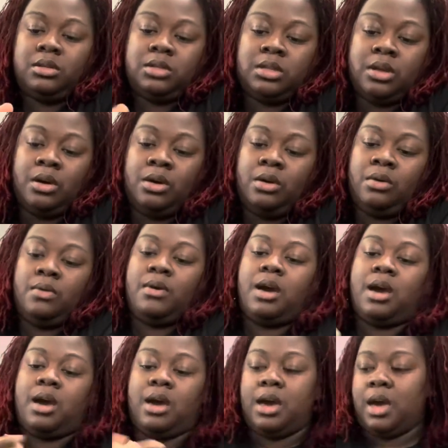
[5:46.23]
So
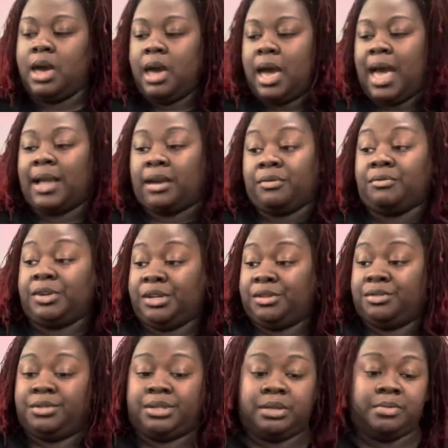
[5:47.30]
I can
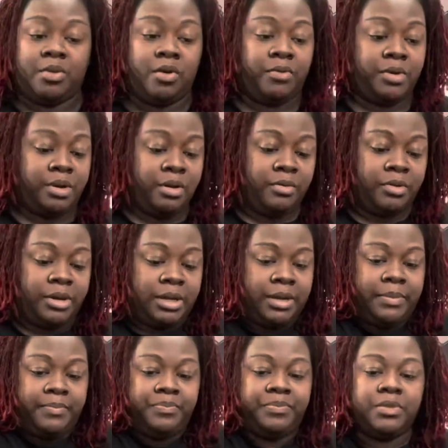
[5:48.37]
reuse them over and over
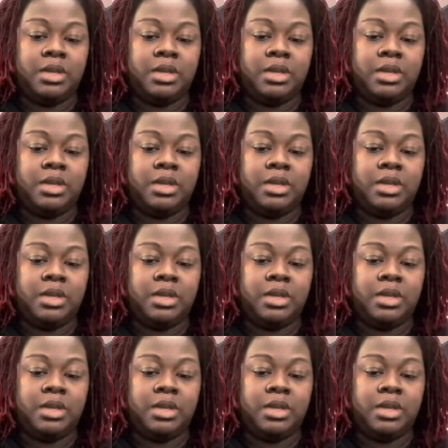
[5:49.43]
again.